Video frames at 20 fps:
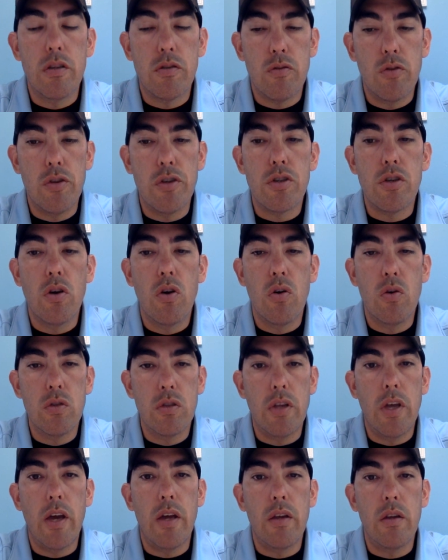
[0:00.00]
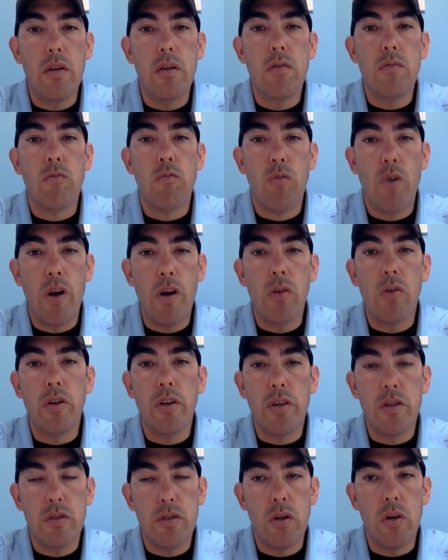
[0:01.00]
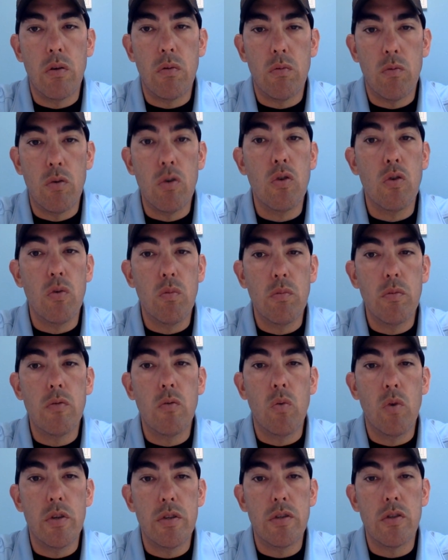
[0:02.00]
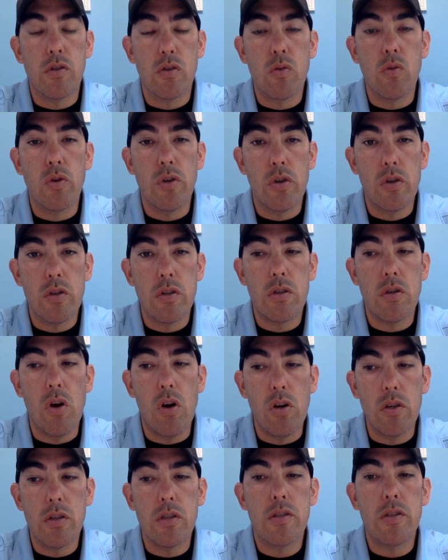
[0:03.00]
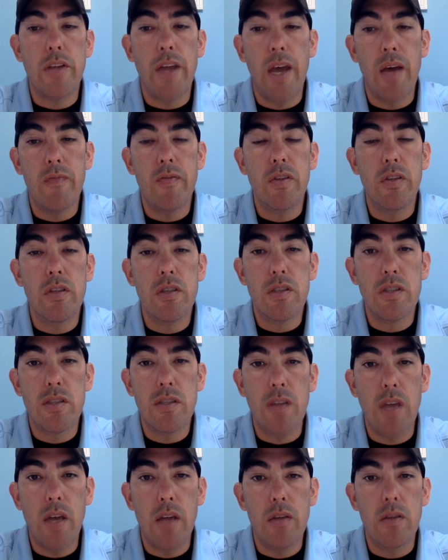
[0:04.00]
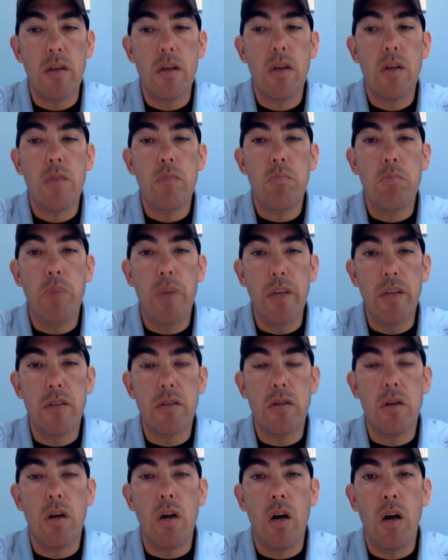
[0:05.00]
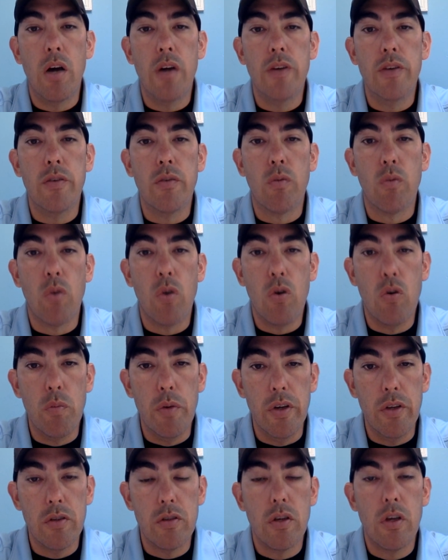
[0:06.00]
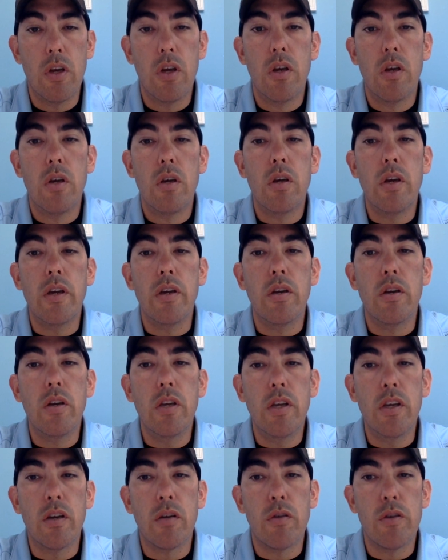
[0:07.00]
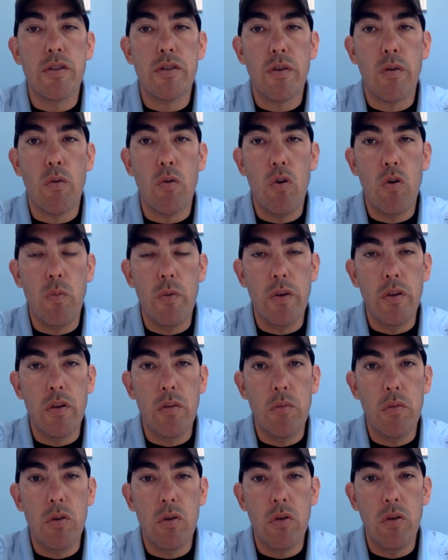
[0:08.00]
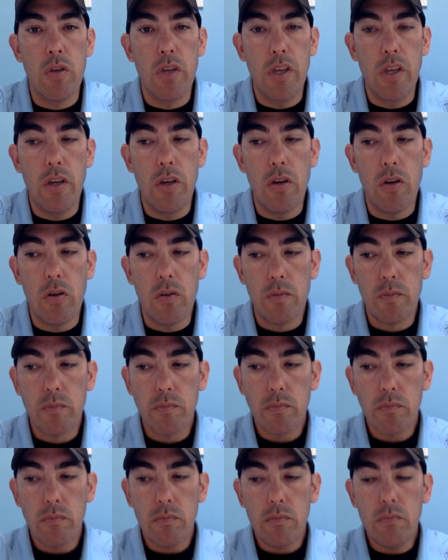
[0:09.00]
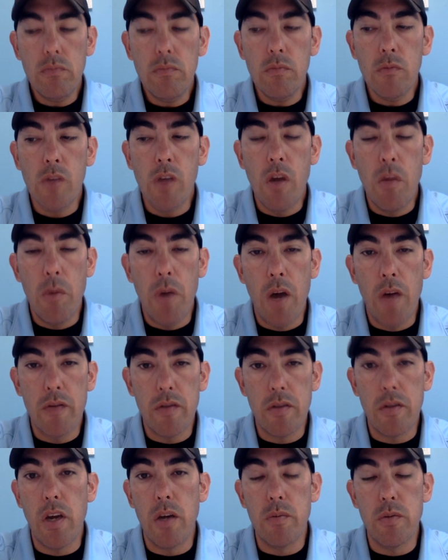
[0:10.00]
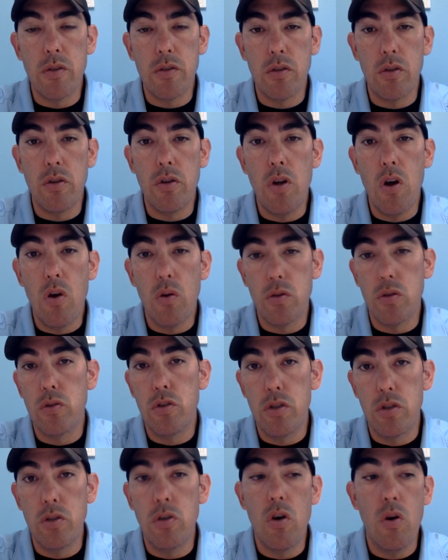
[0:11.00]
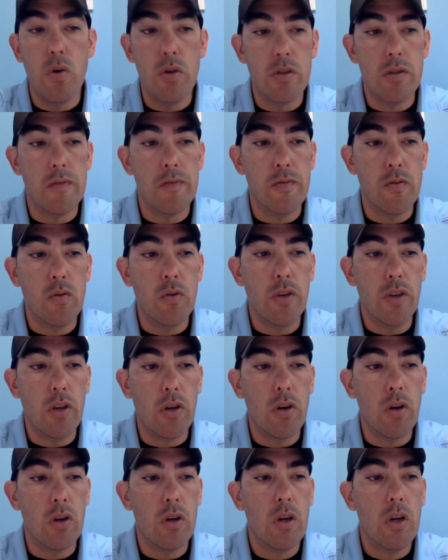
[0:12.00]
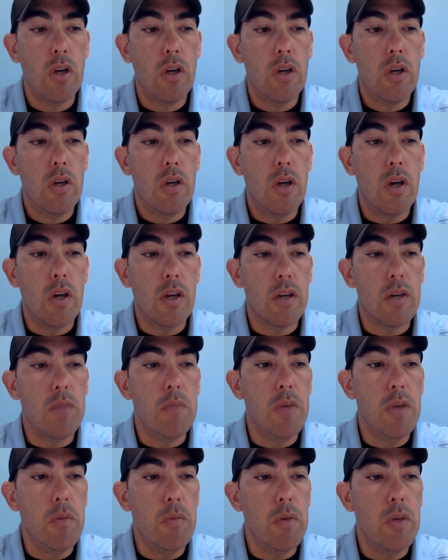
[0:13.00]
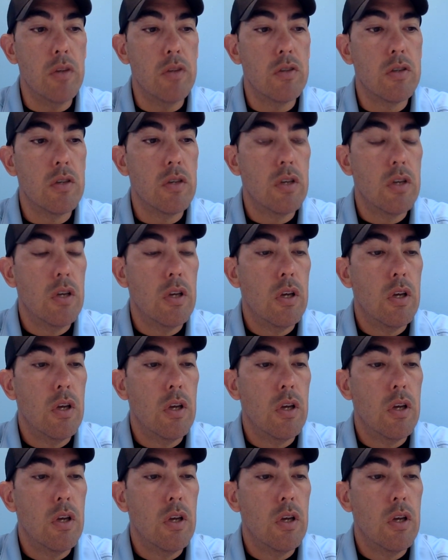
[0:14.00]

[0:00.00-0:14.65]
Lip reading: History shows that rarely is there room once the school year starts. Staffing is set based on enrollment, and an increase in enrollment in the middle of the year oftentimes is a no. So just know it's a full year commitment.